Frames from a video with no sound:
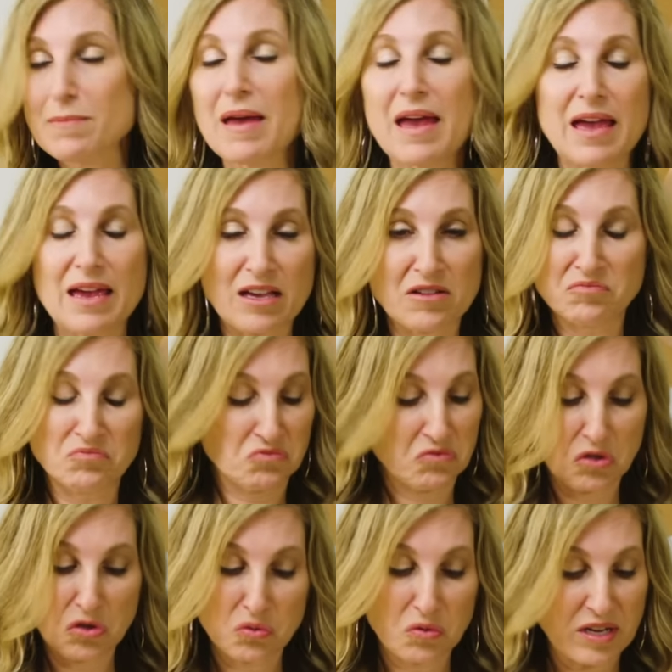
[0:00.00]
make
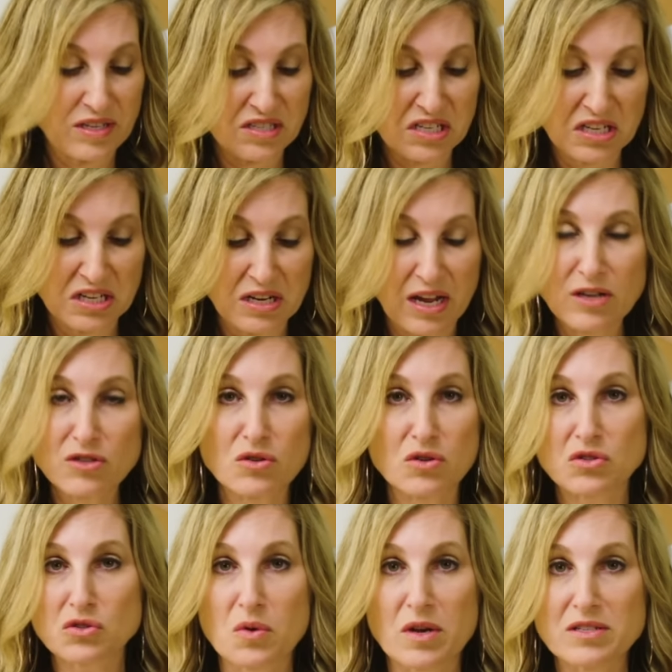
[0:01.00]
crazy
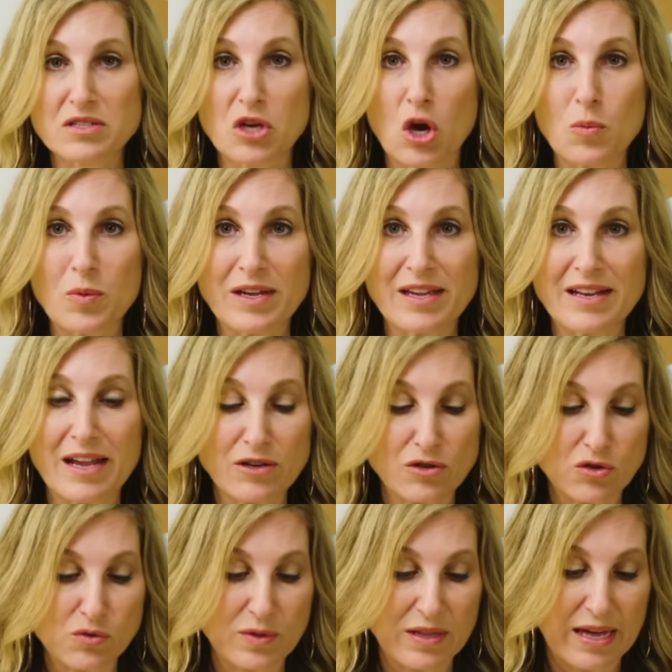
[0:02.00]
connectors, crazy open
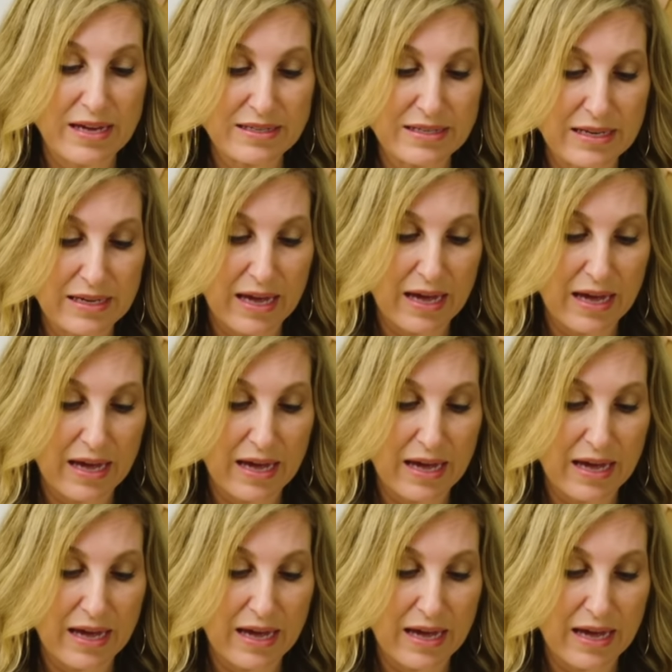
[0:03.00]
connectors with 18